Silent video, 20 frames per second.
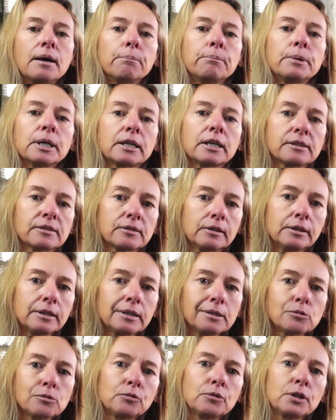because in
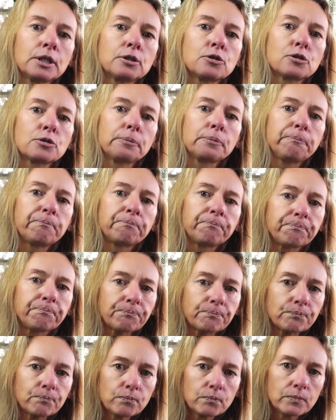this video
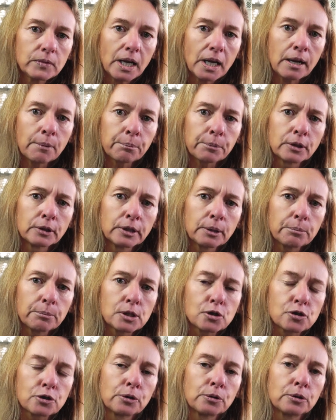I'm gonna be
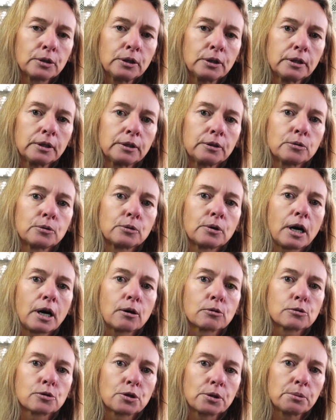showing you
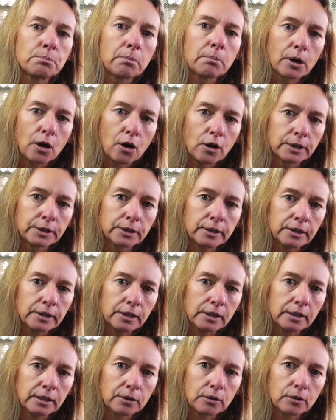how to
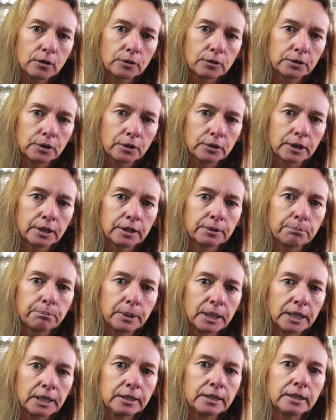embroider on your
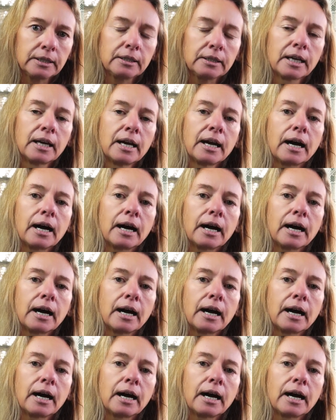beanie,